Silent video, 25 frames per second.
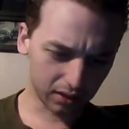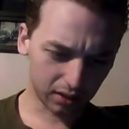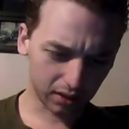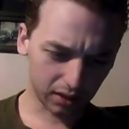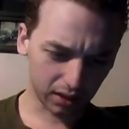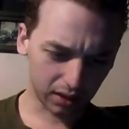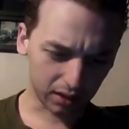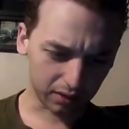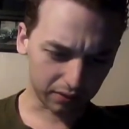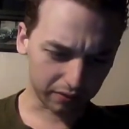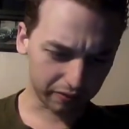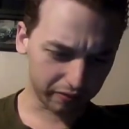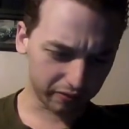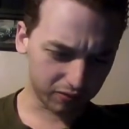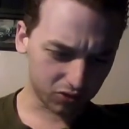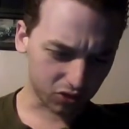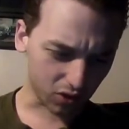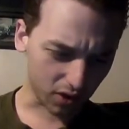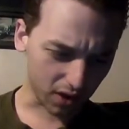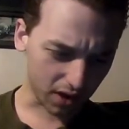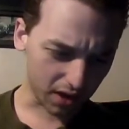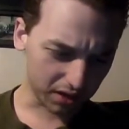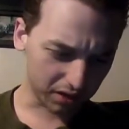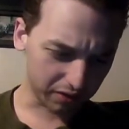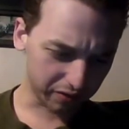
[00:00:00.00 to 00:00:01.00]
like
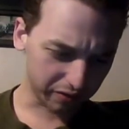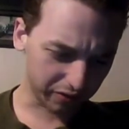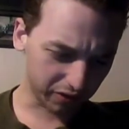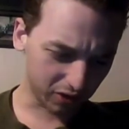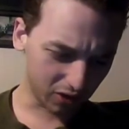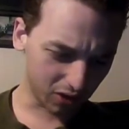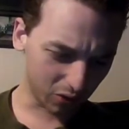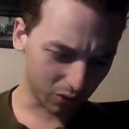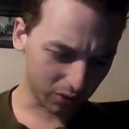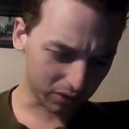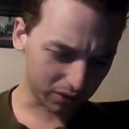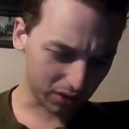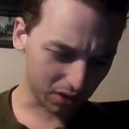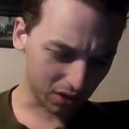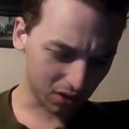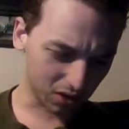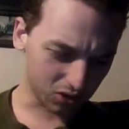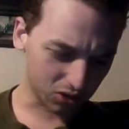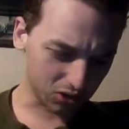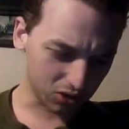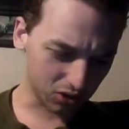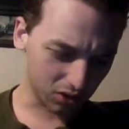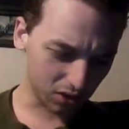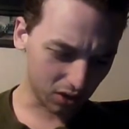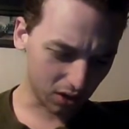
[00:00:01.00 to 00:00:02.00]
trying to figure out what they
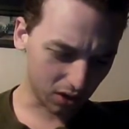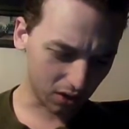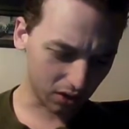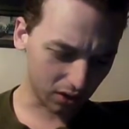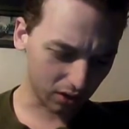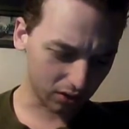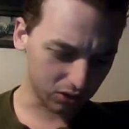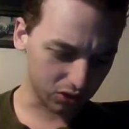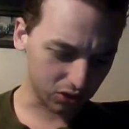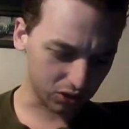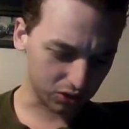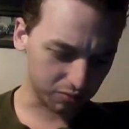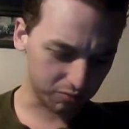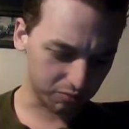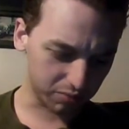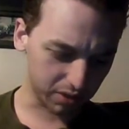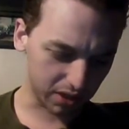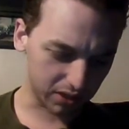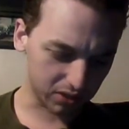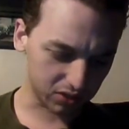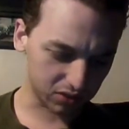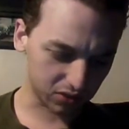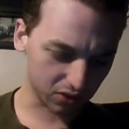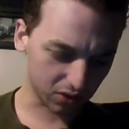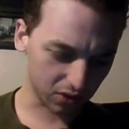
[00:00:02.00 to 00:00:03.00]
are just
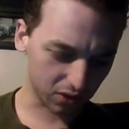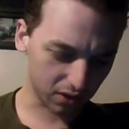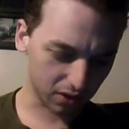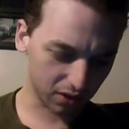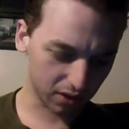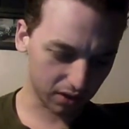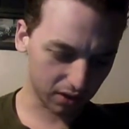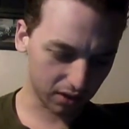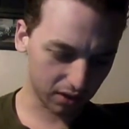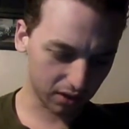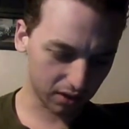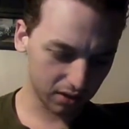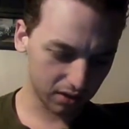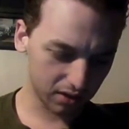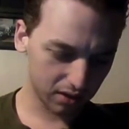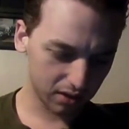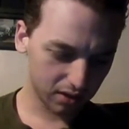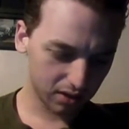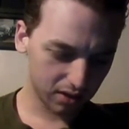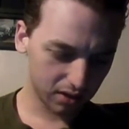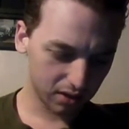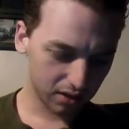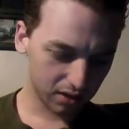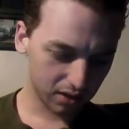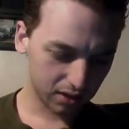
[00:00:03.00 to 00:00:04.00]
based on
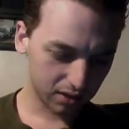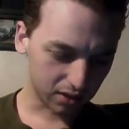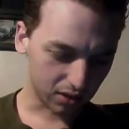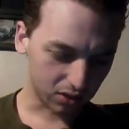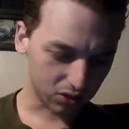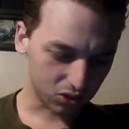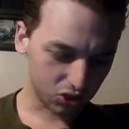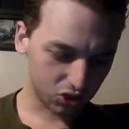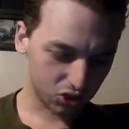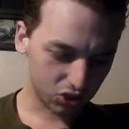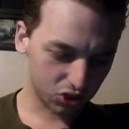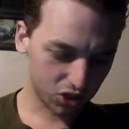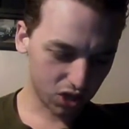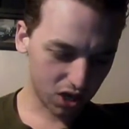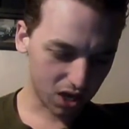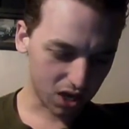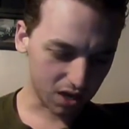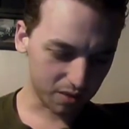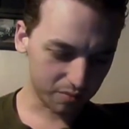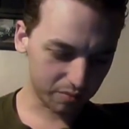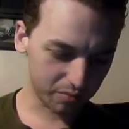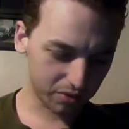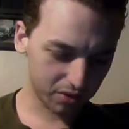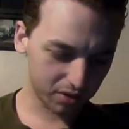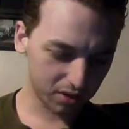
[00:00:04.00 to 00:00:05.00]
their
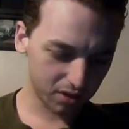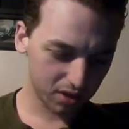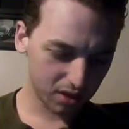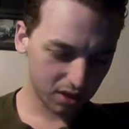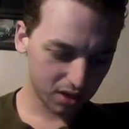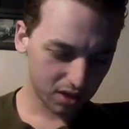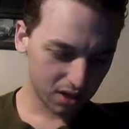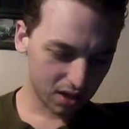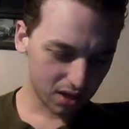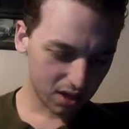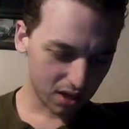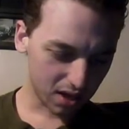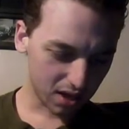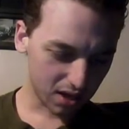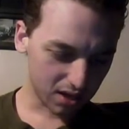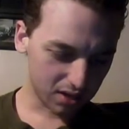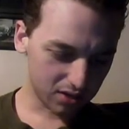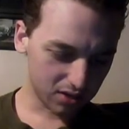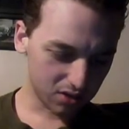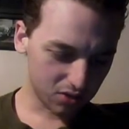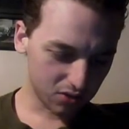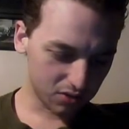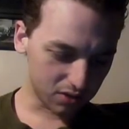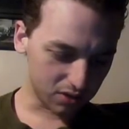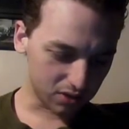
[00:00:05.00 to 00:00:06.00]
shape,
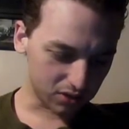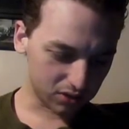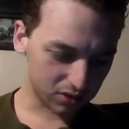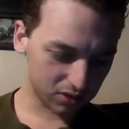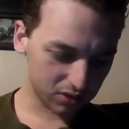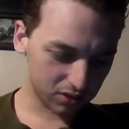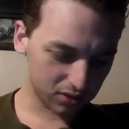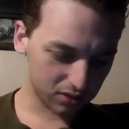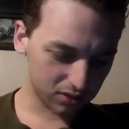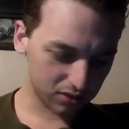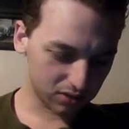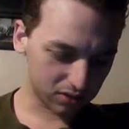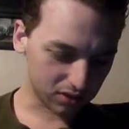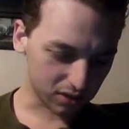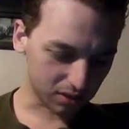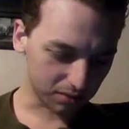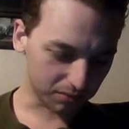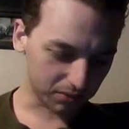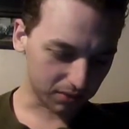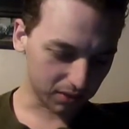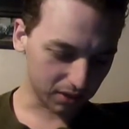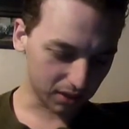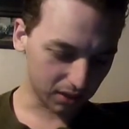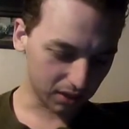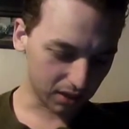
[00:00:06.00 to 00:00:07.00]
I noticed
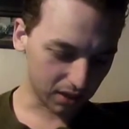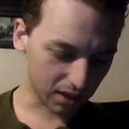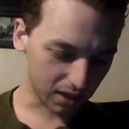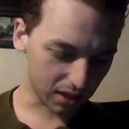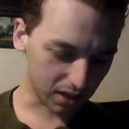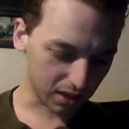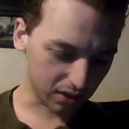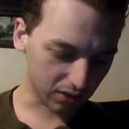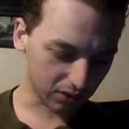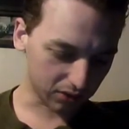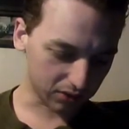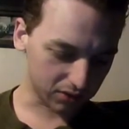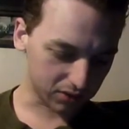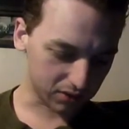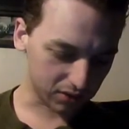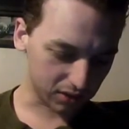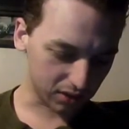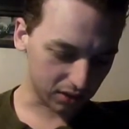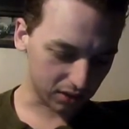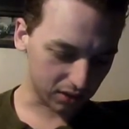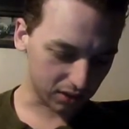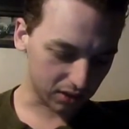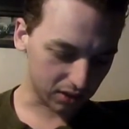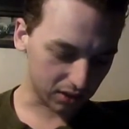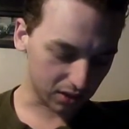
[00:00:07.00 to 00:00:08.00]
something else
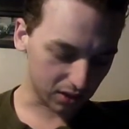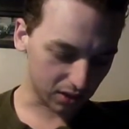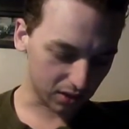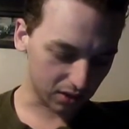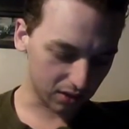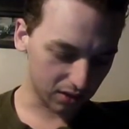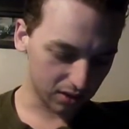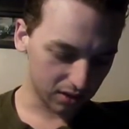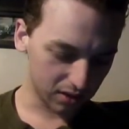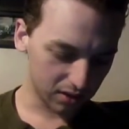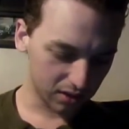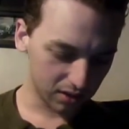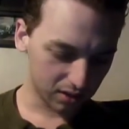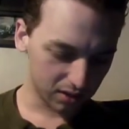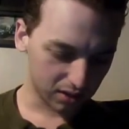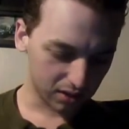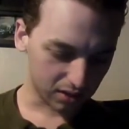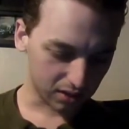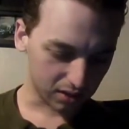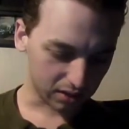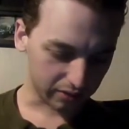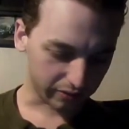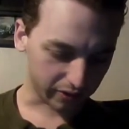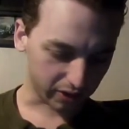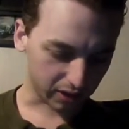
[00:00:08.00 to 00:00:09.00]
in here.
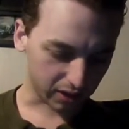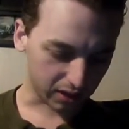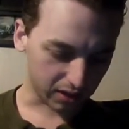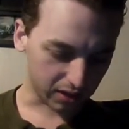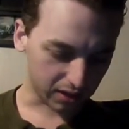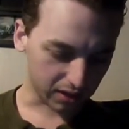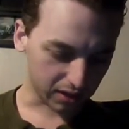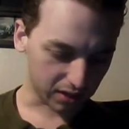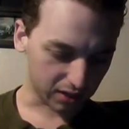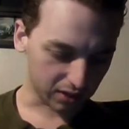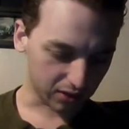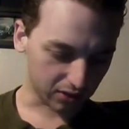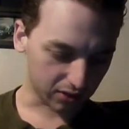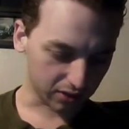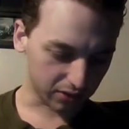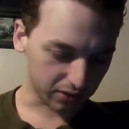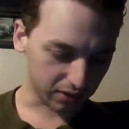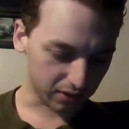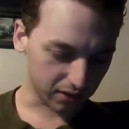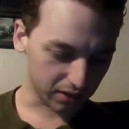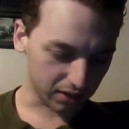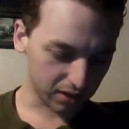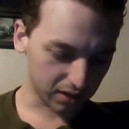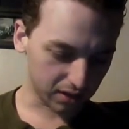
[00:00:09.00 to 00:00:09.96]
And if I can get it on the